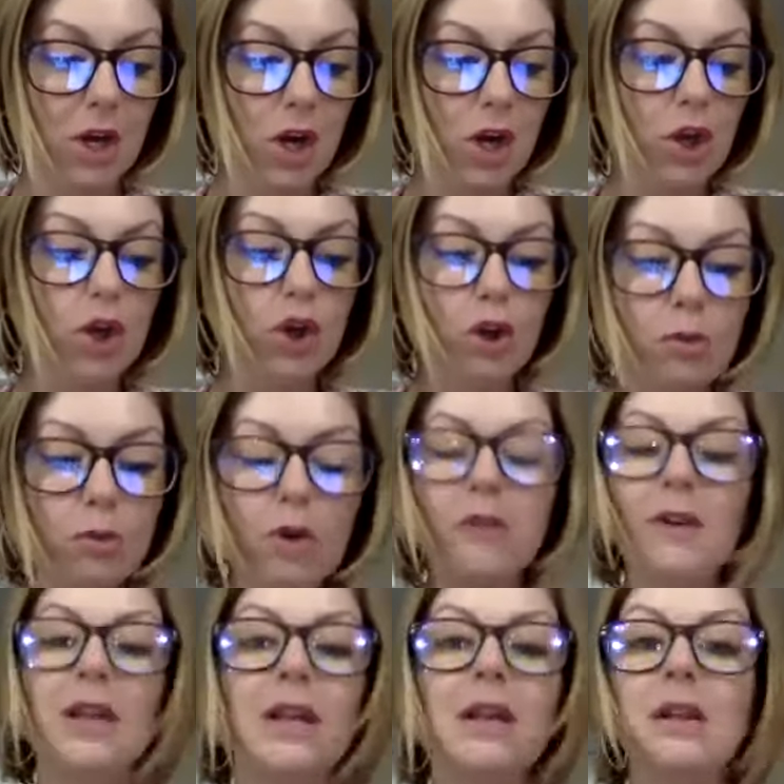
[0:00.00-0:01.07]
You're
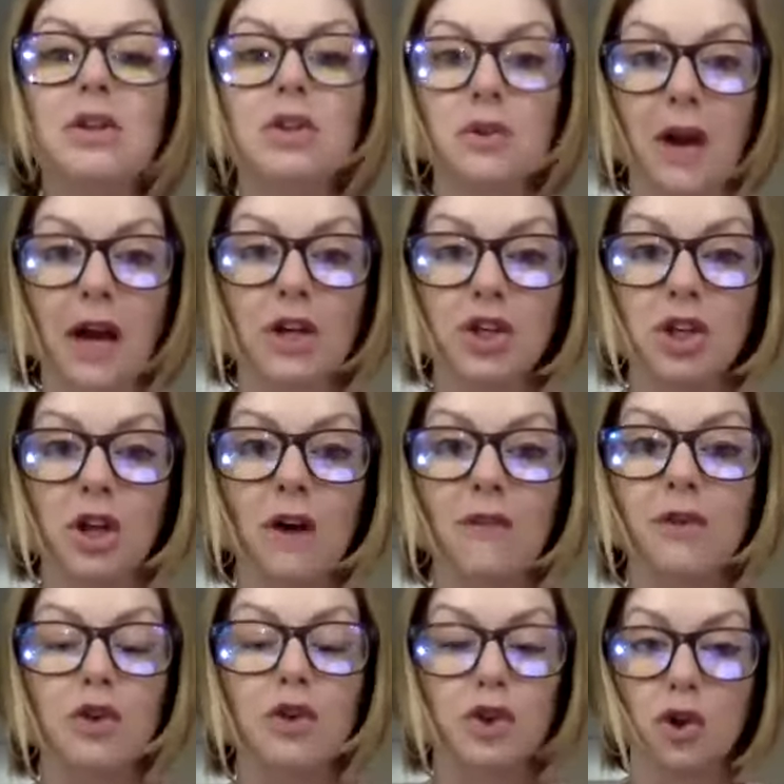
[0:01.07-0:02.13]
moving in the direction of
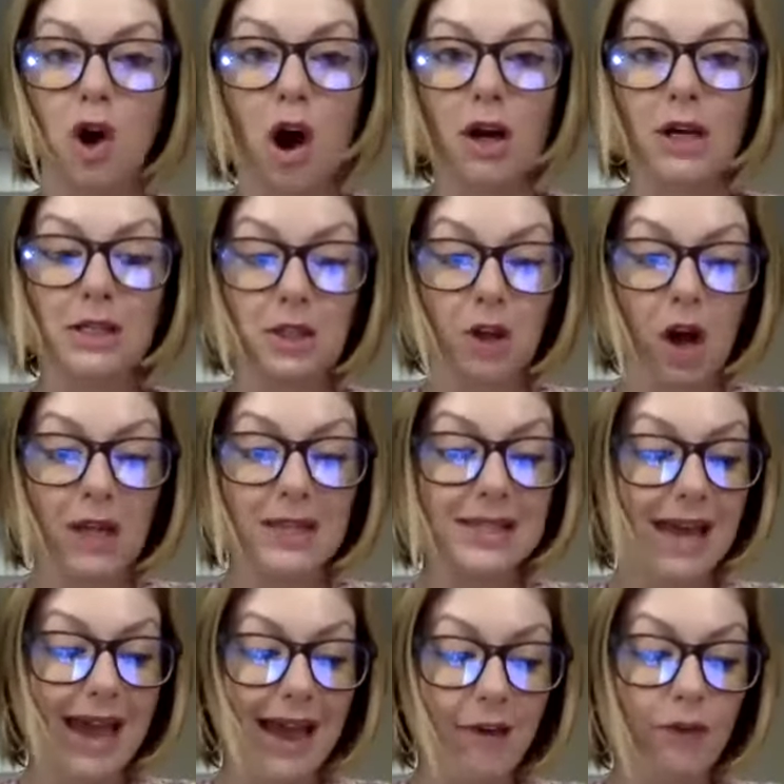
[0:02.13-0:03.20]
your strongest thoughts
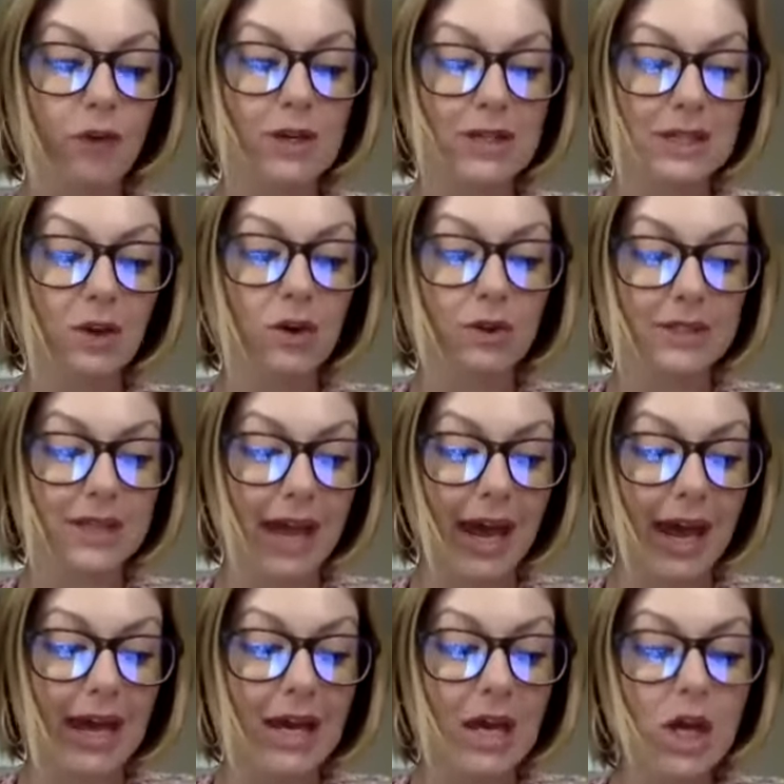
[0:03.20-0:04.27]
every single
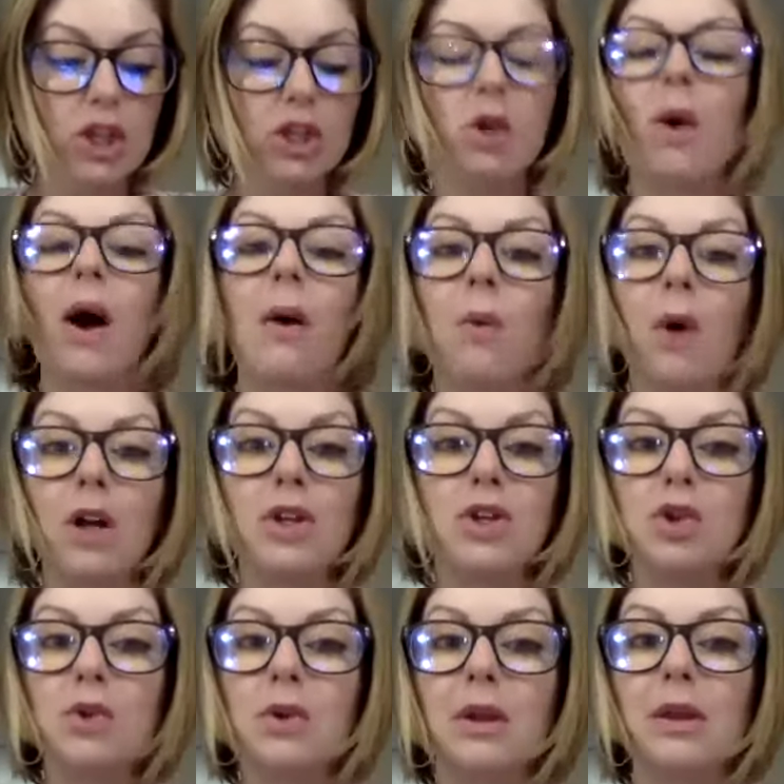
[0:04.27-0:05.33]
day. So I want
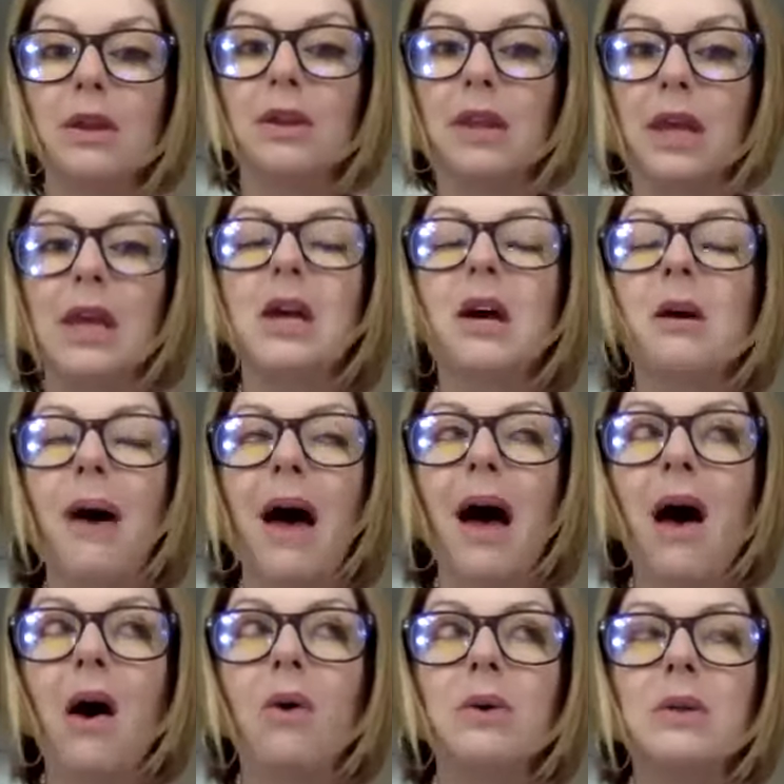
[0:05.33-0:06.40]
you to think
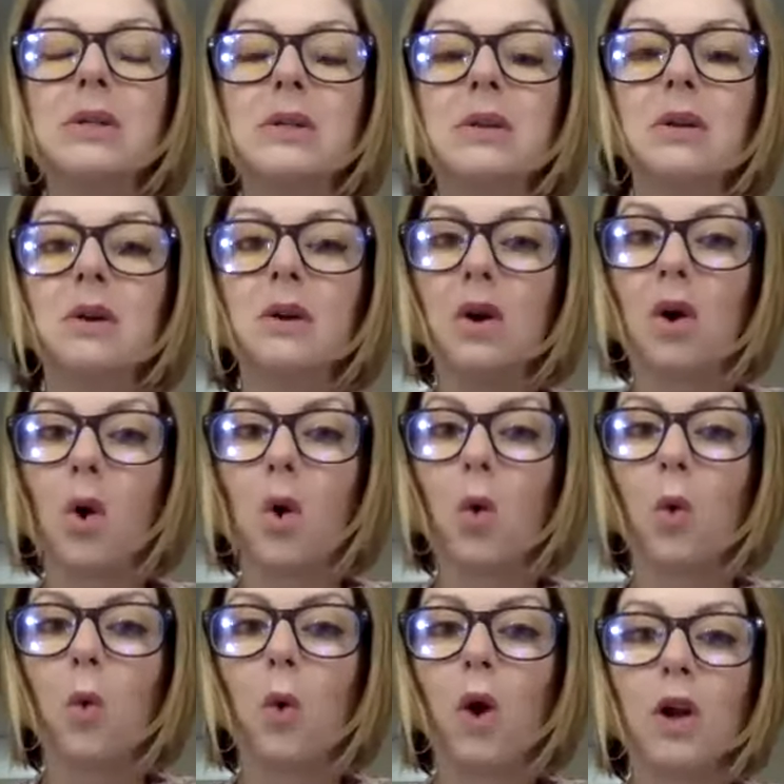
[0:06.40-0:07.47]
about,
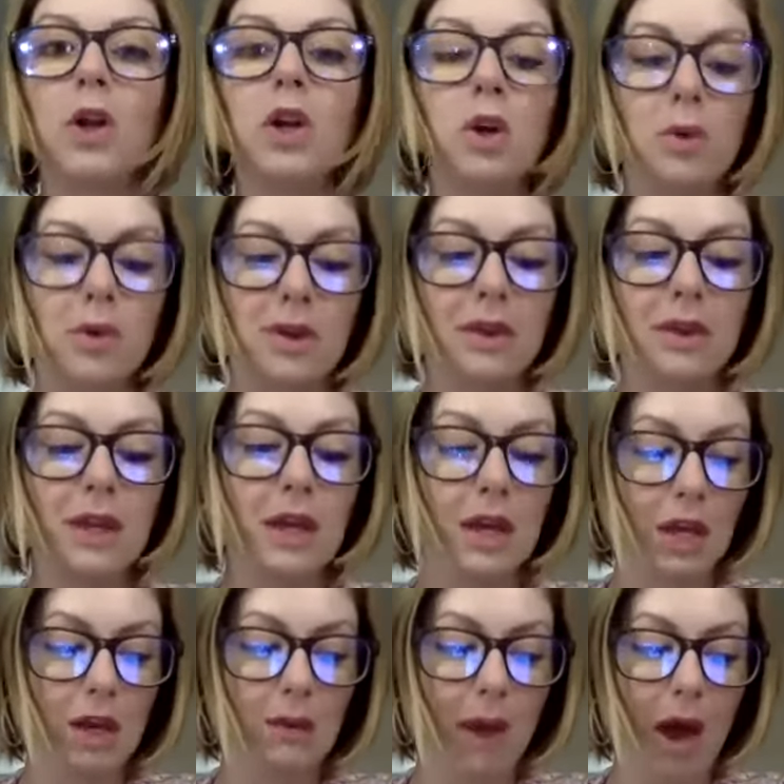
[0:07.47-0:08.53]
what are you
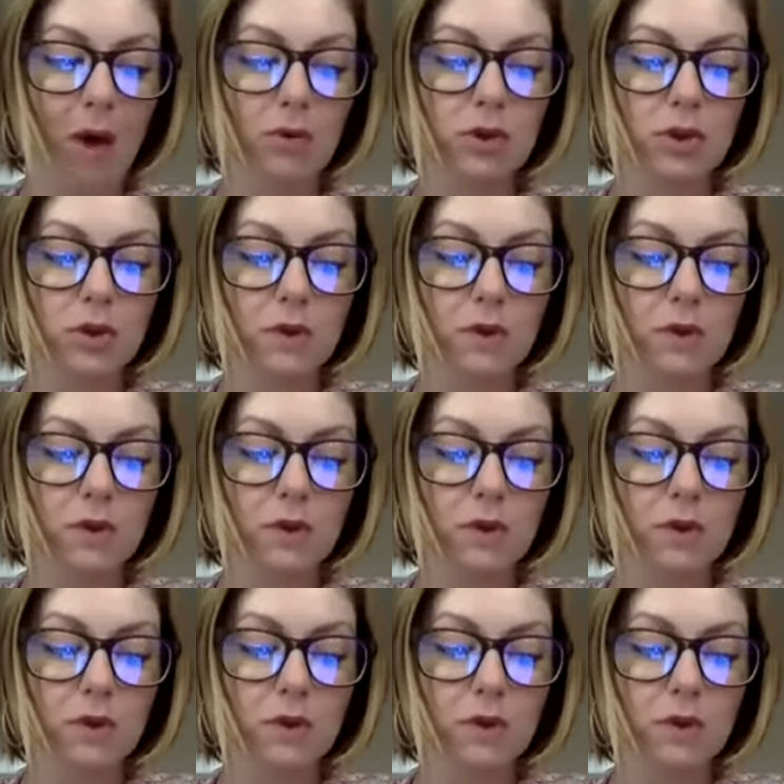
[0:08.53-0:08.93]
thinking about?